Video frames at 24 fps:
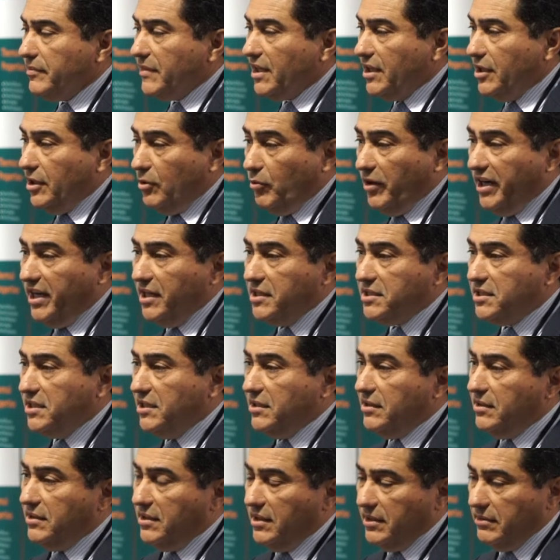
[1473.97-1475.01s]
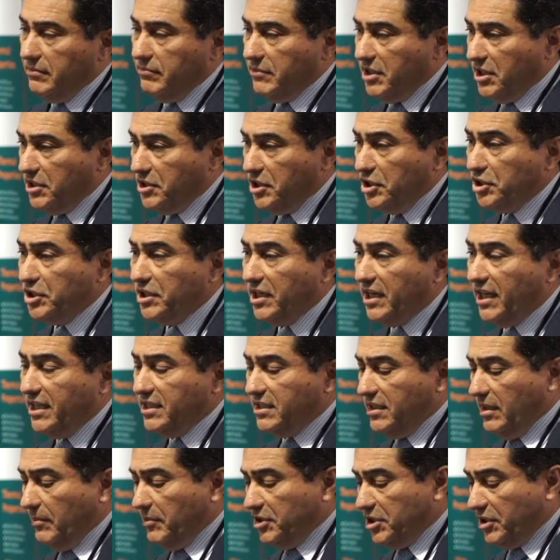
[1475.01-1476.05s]
You don't want to exceed the transition glass
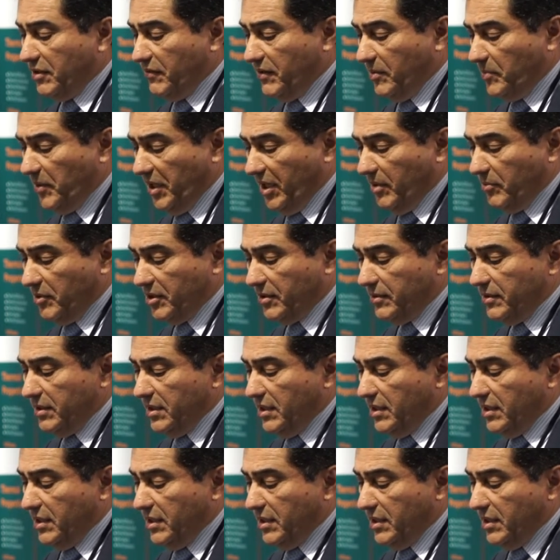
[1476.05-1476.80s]
temperature of the polymer.